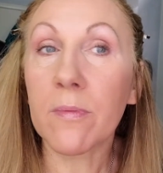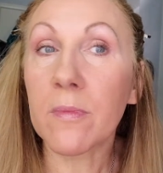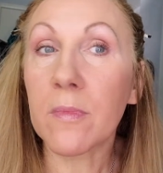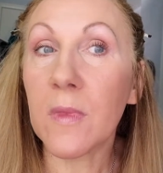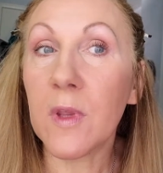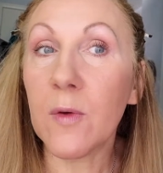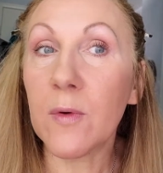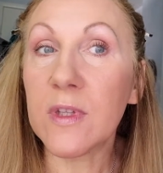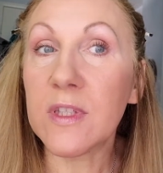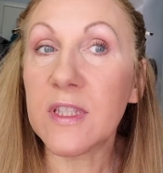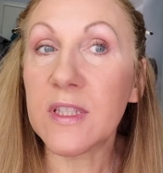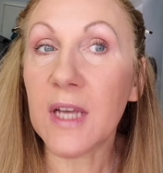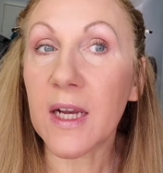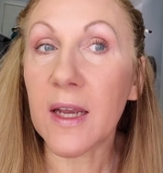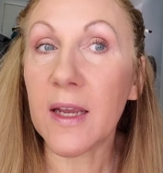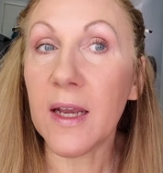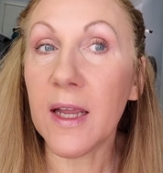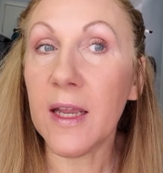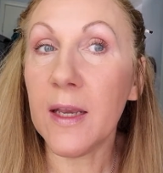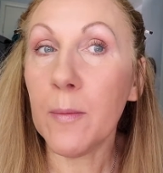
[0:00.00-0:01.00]
you would suck
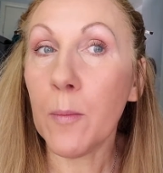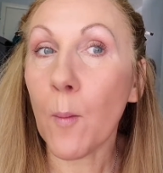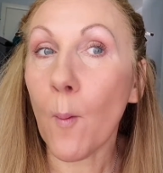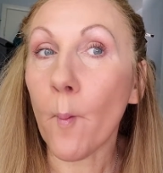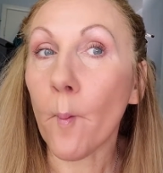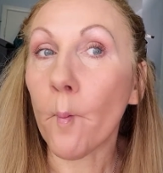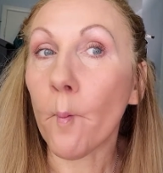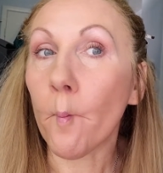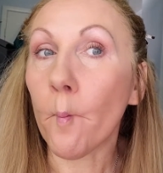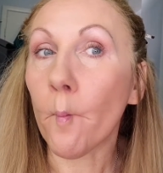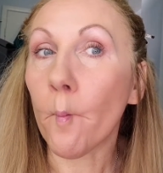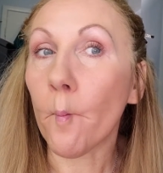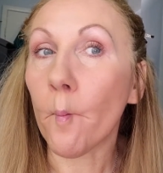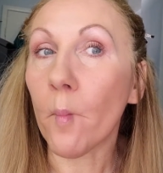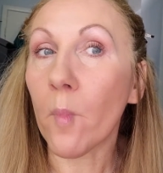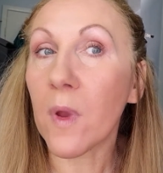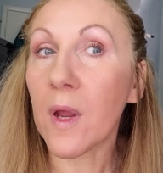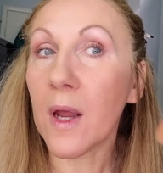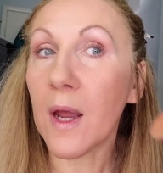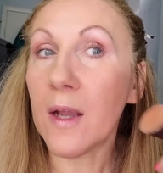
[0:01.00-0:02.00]
it in
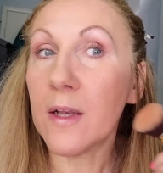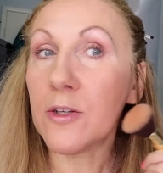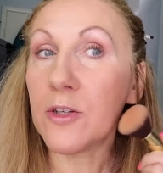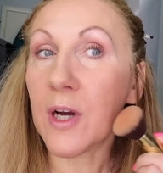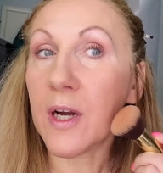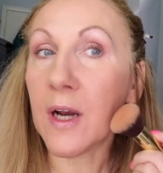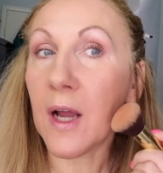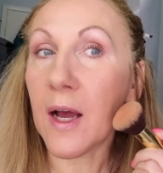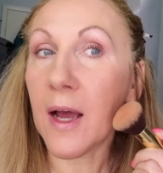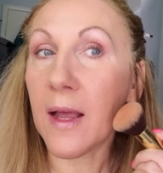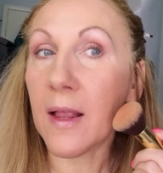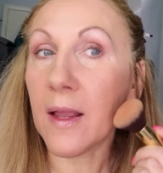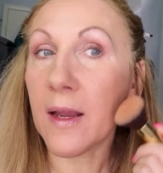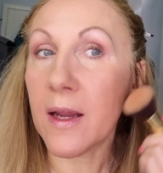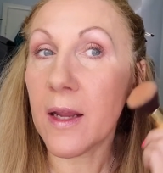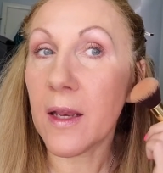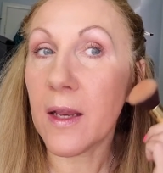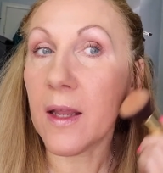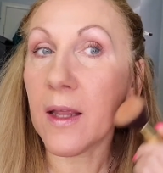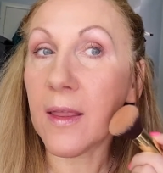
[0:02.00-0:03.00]
and try to
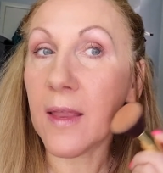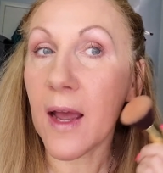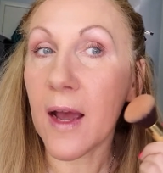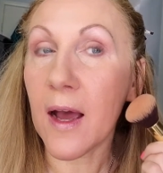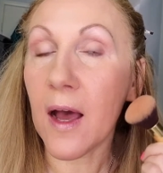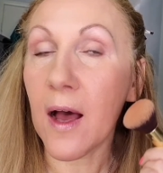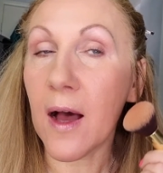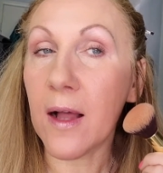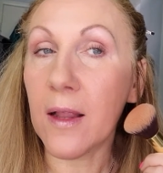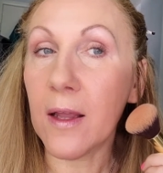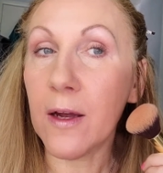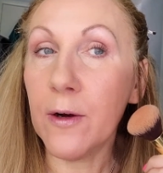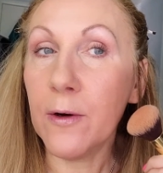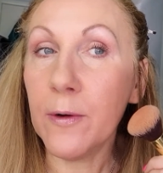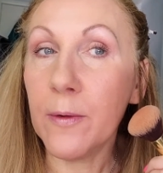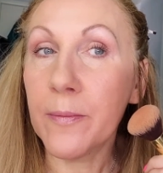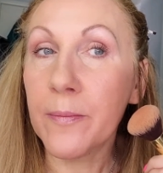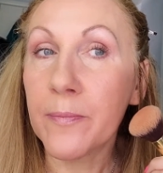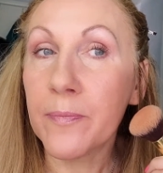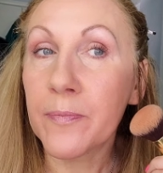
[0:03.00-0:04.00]
highlight in that hollow.
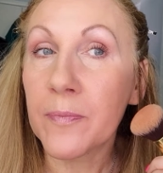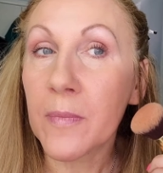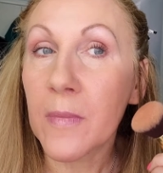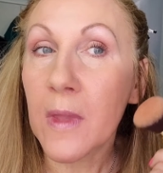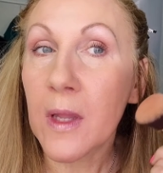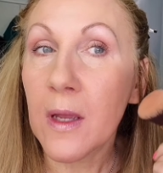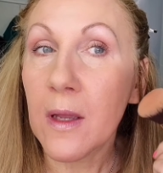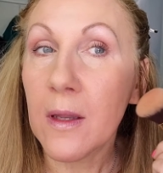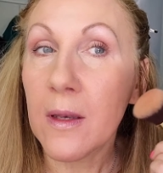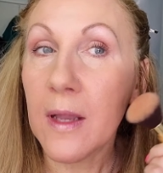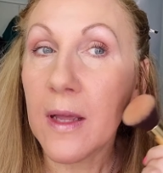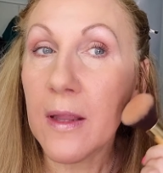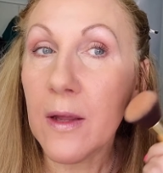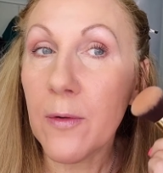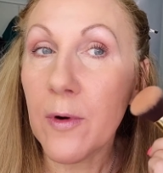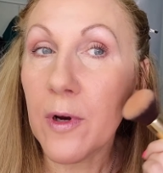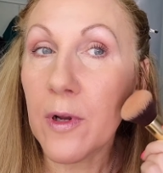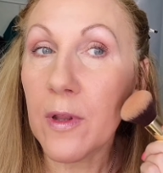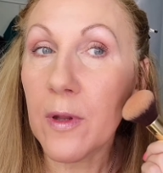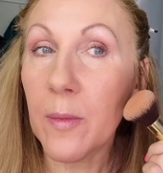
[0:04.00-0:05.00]
Now that we're
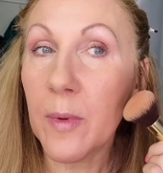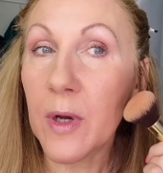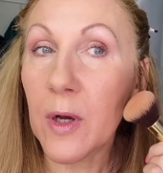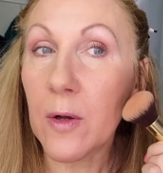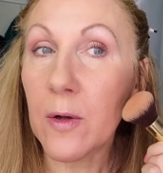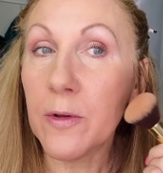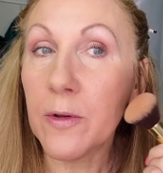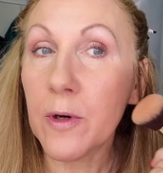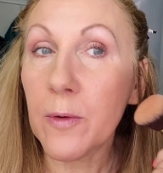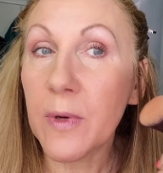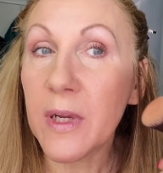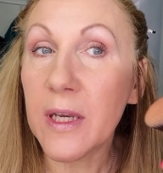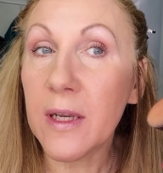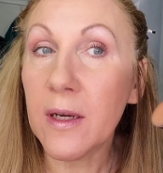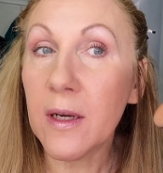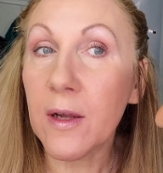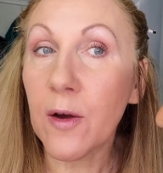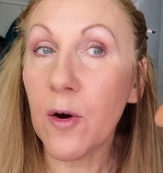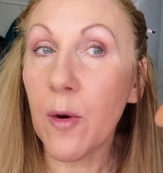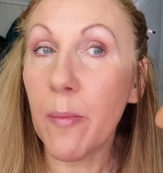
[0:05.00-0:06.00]
a little bit older, we need
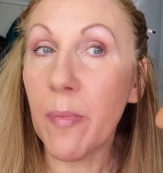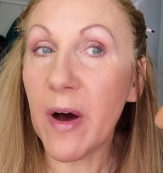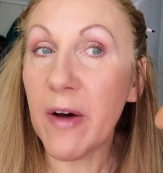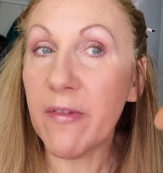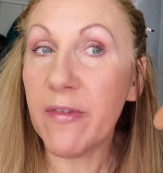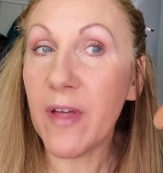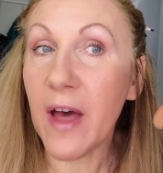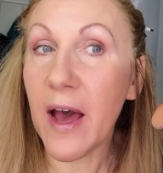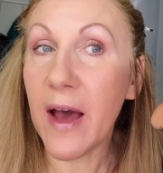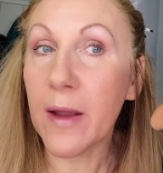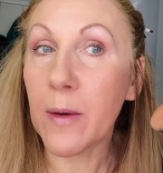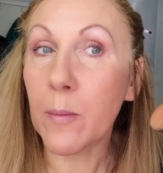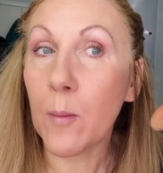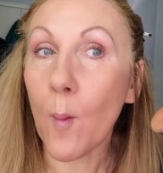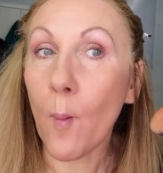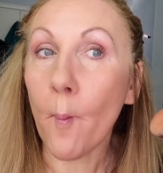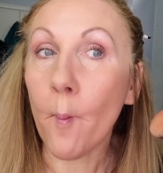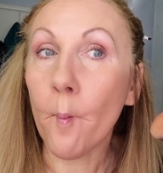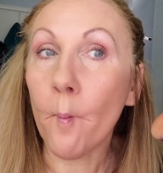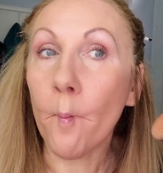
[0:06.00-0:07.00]
to go above that.
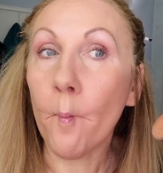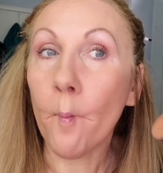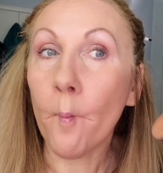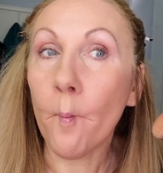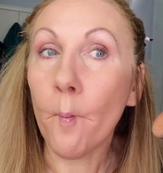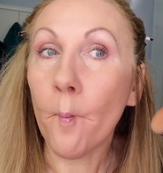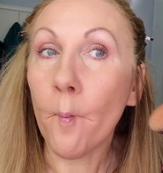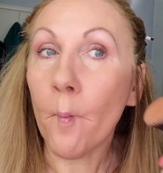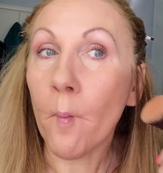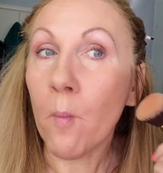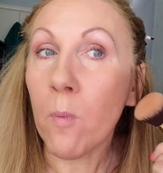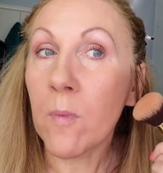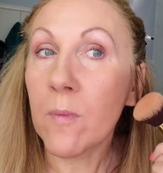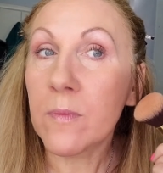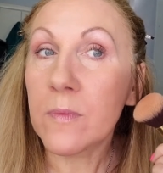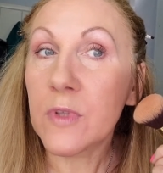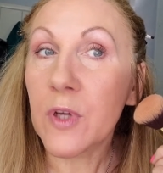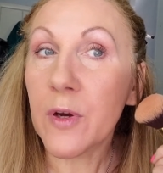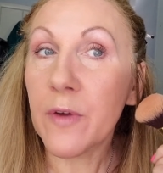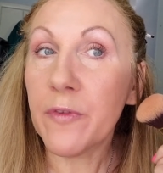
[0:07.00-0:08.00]

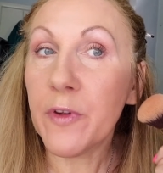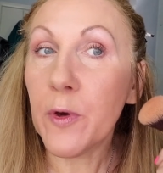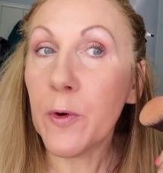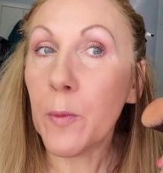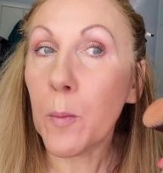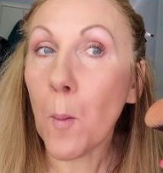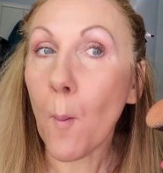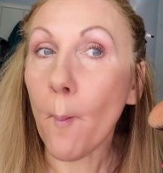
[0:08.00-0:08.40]
So if you